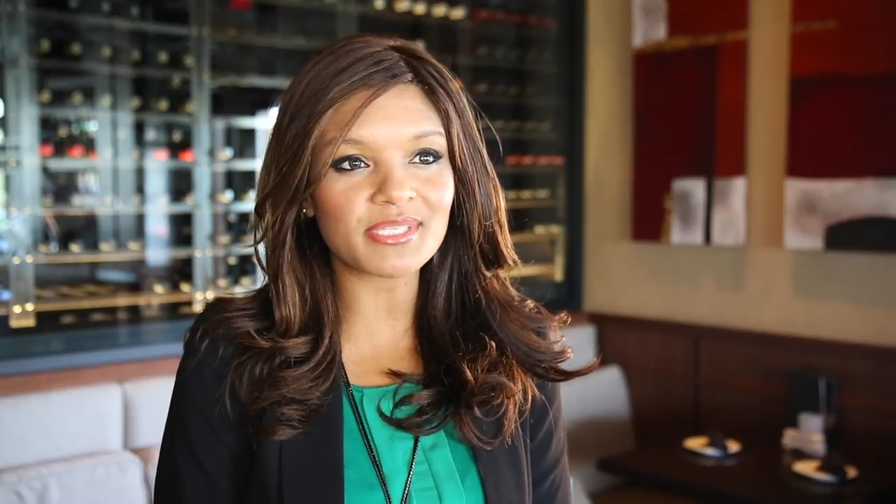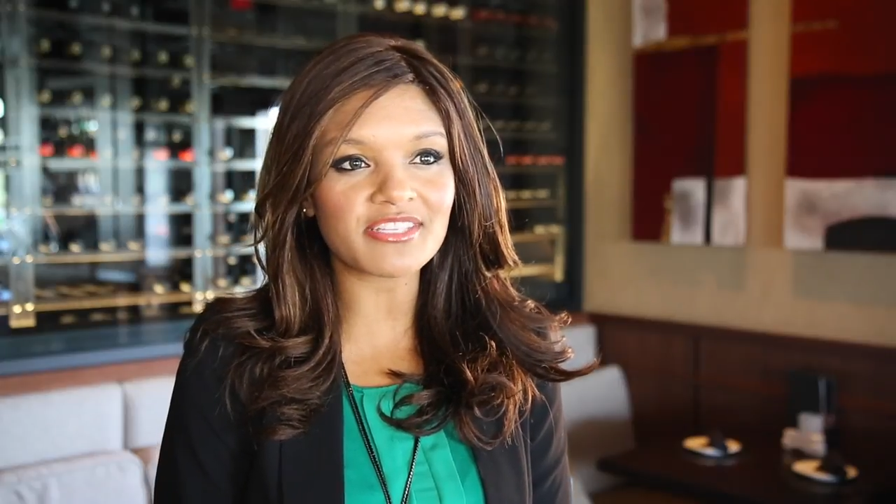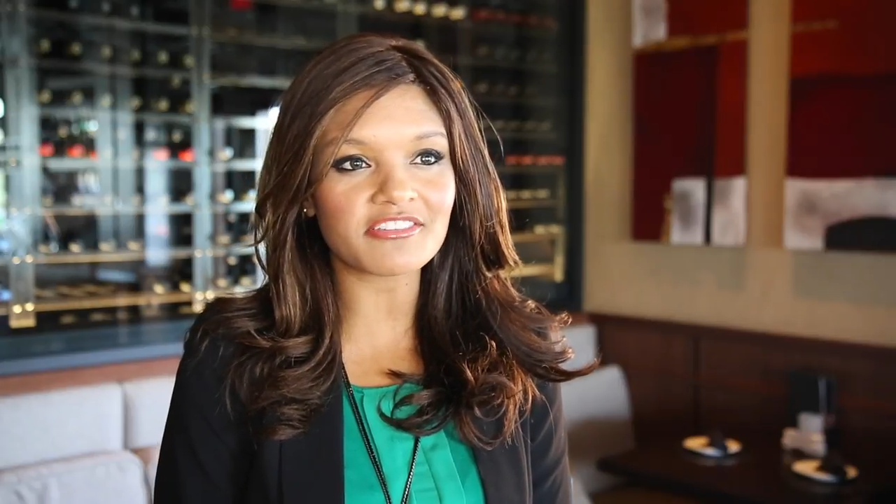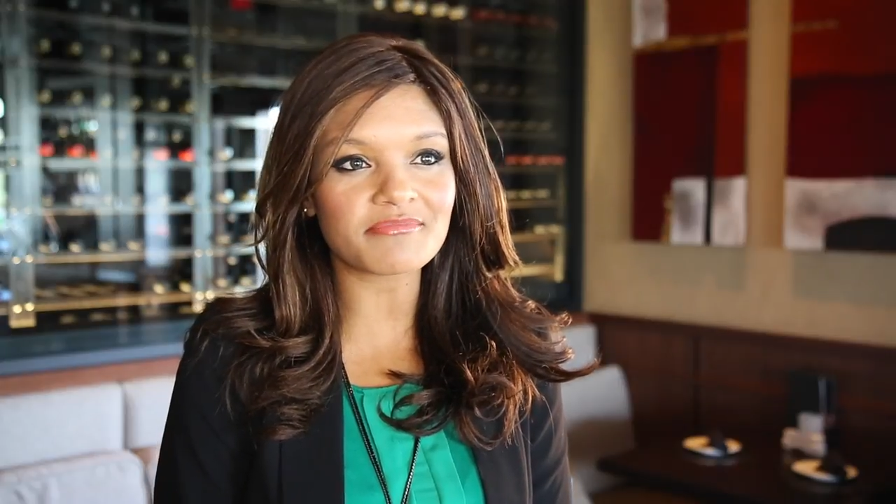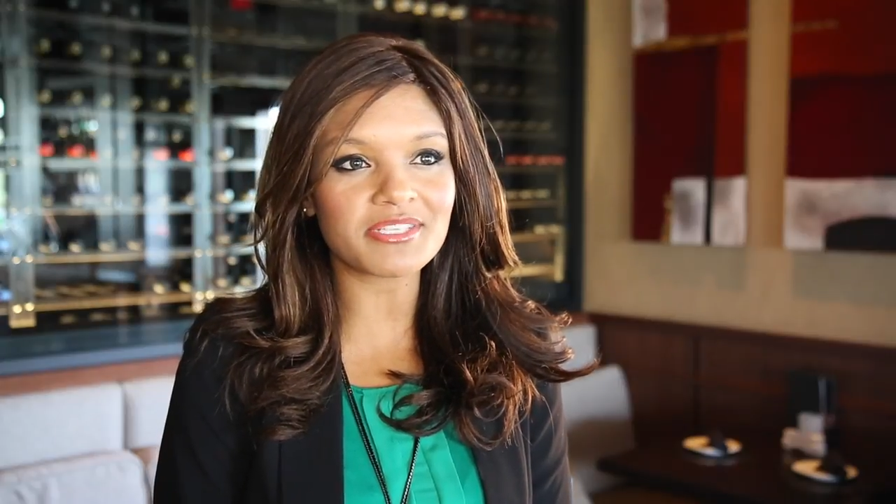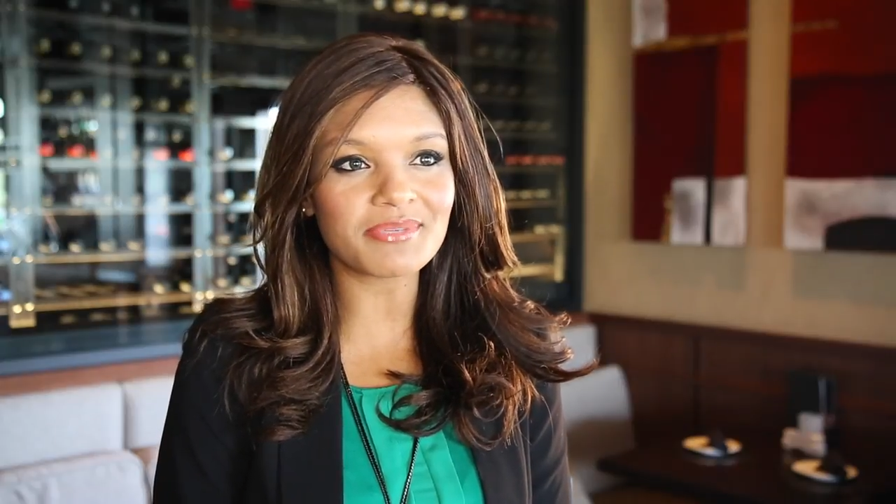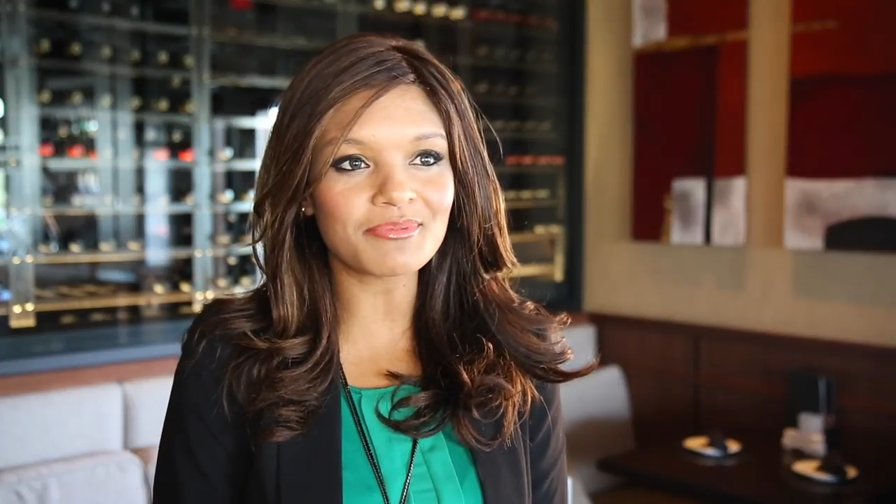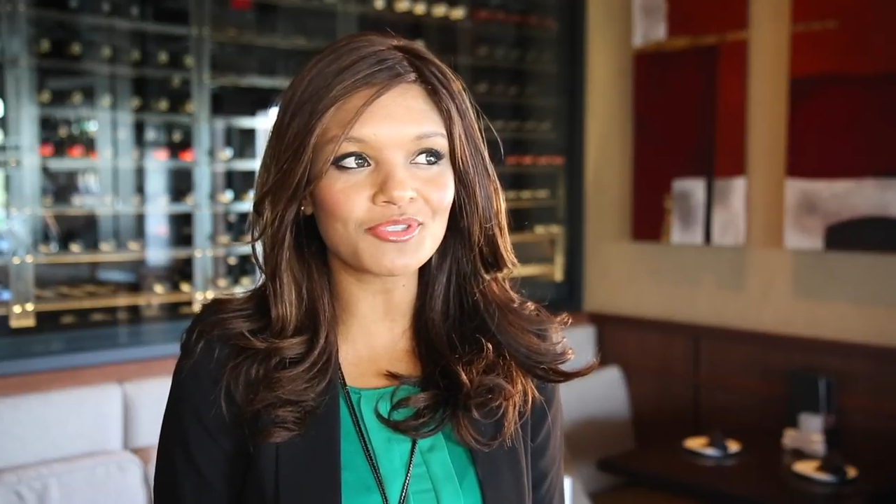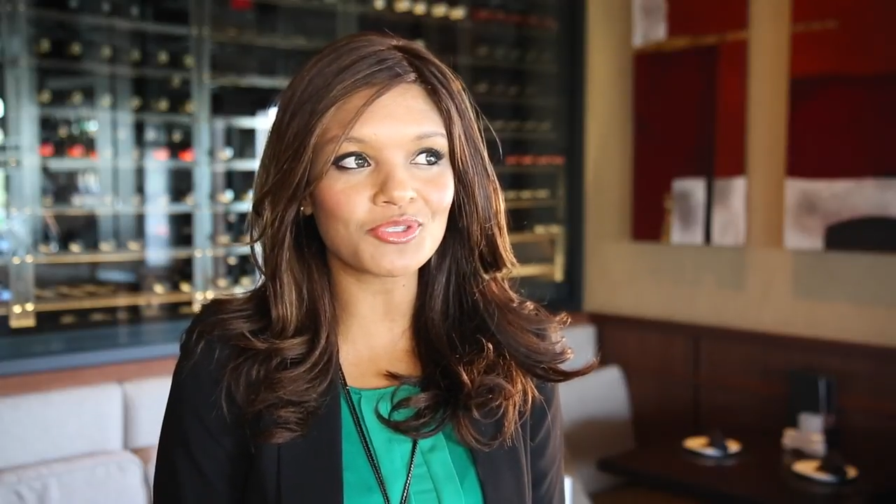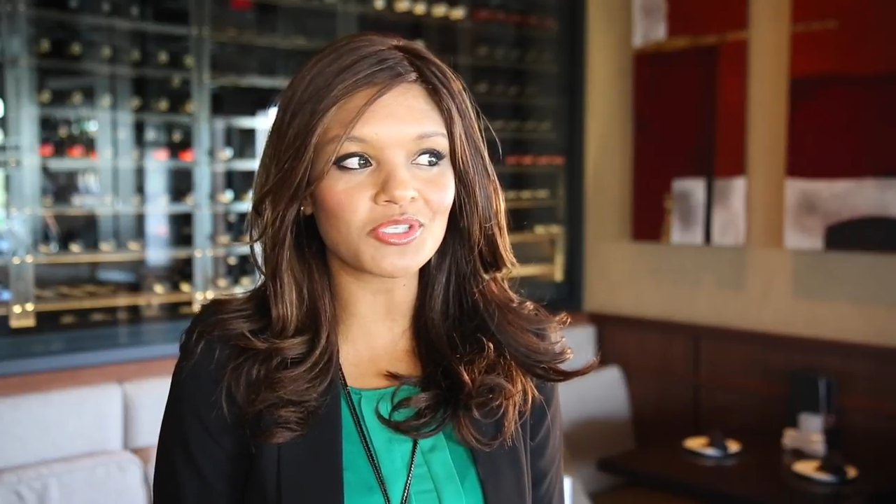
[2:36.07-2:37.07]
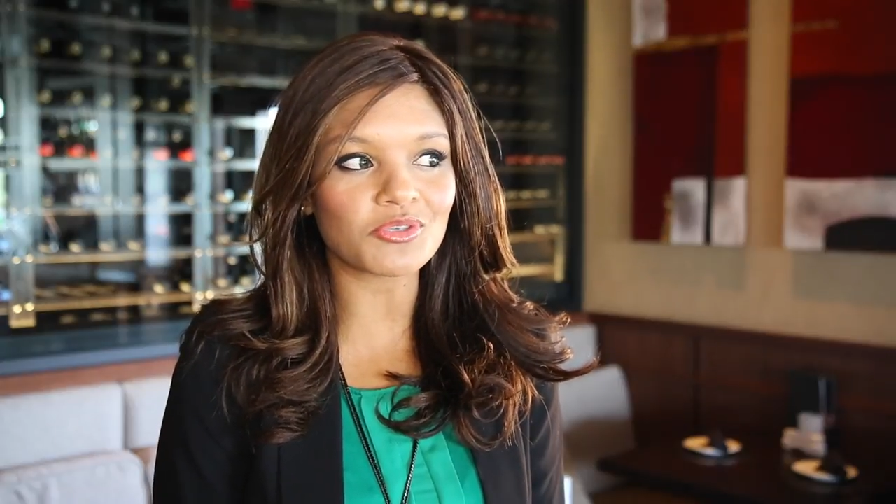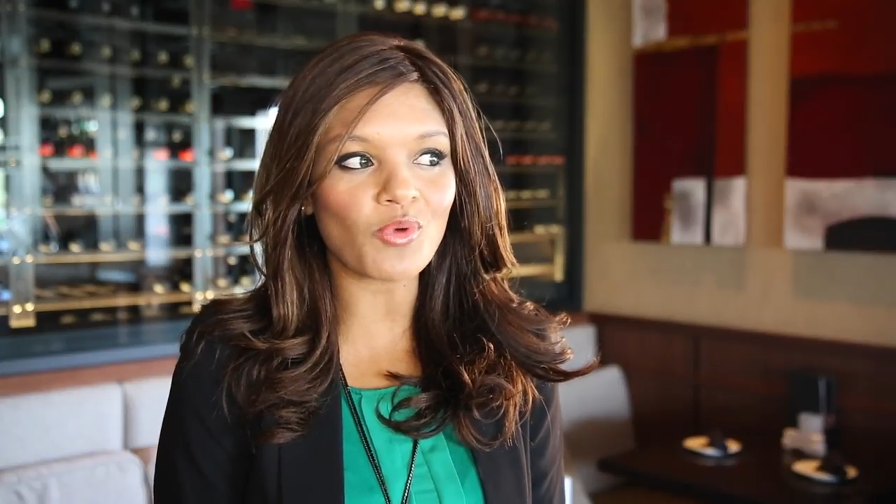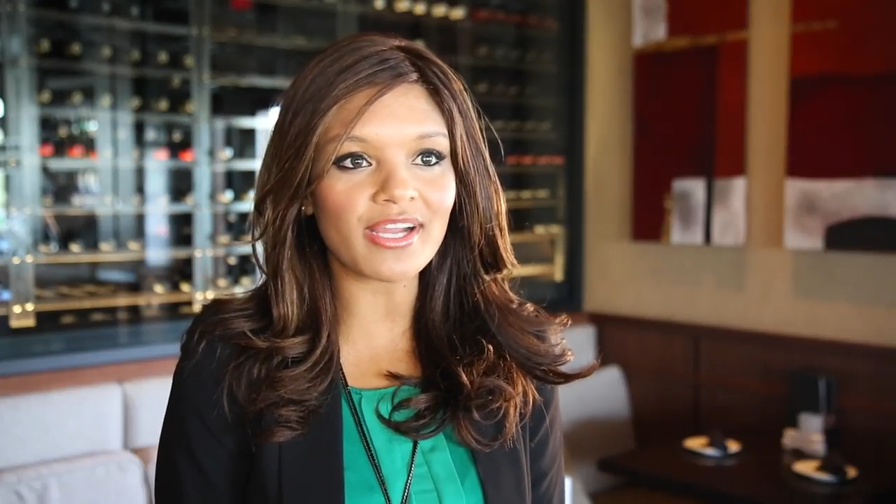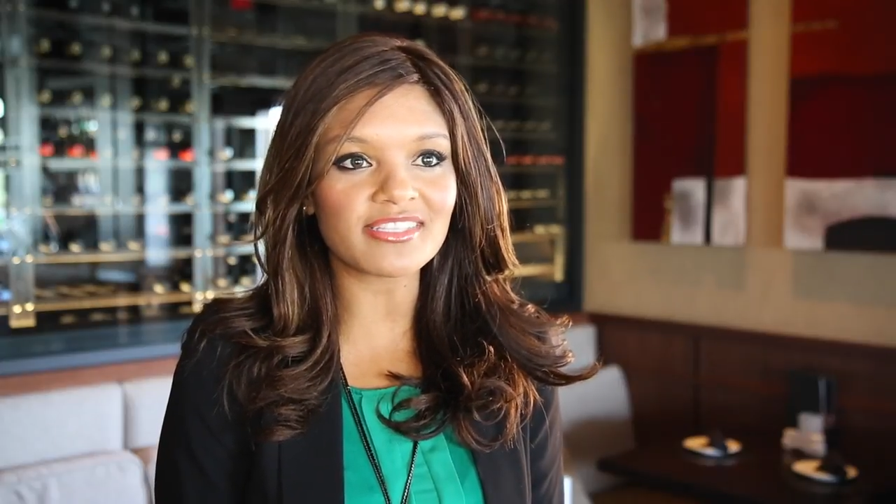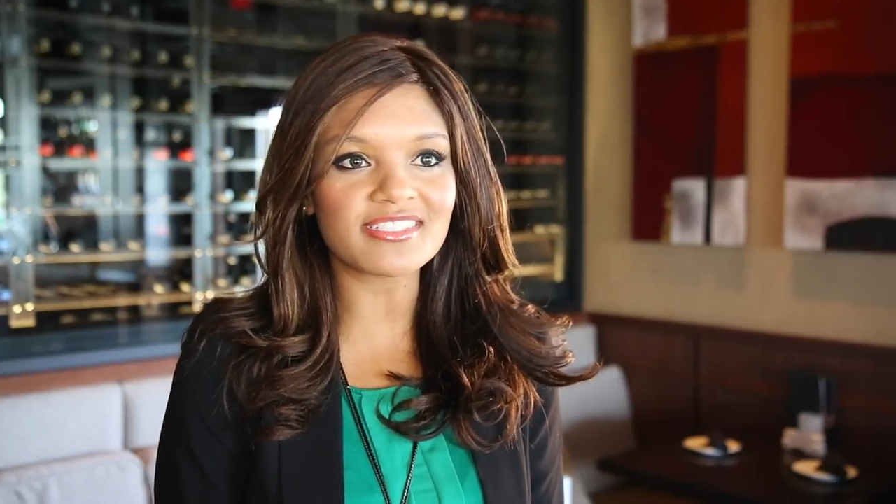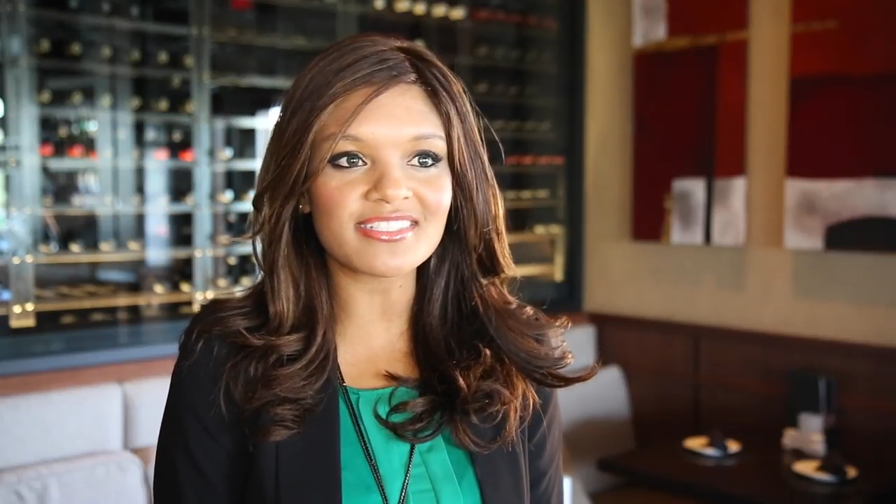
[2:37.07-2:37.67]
but there have been people who are wildly